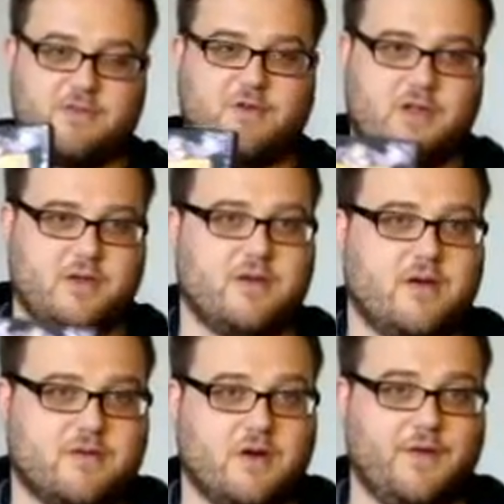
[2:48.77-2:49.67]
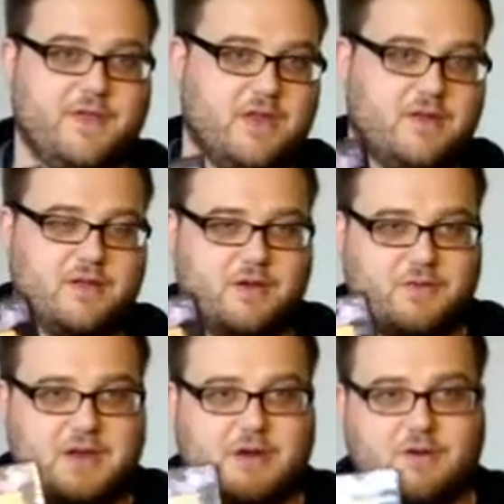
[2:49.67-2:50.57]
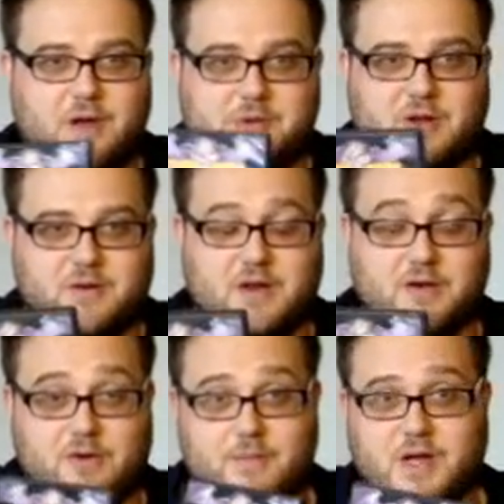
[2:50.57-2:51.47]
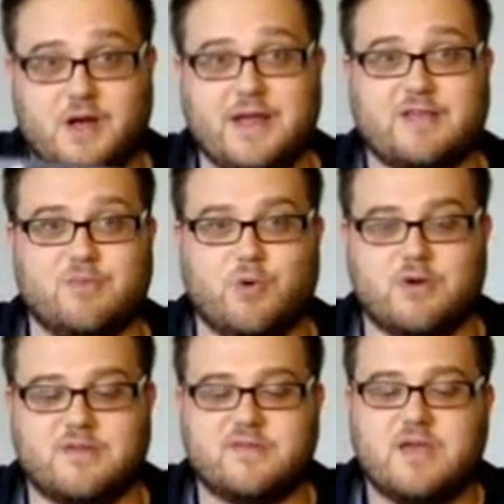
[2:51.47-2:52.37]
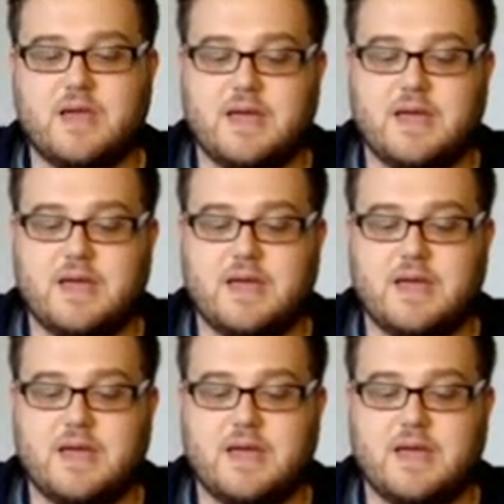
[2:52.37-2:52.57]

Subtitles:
it's finally called the Necronomicon Ex Mortis.